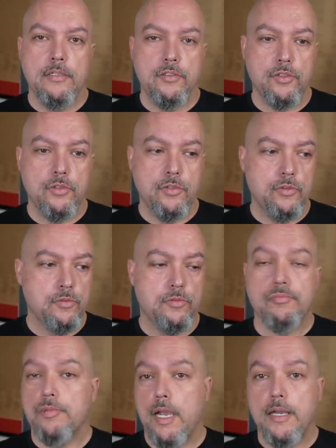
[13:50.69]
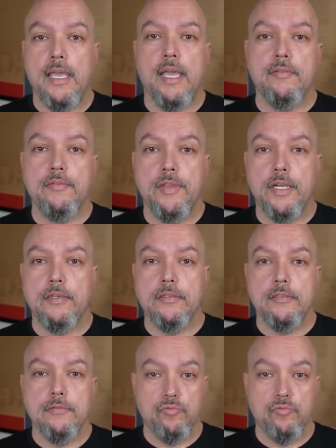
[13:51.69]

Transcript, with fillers: to not have their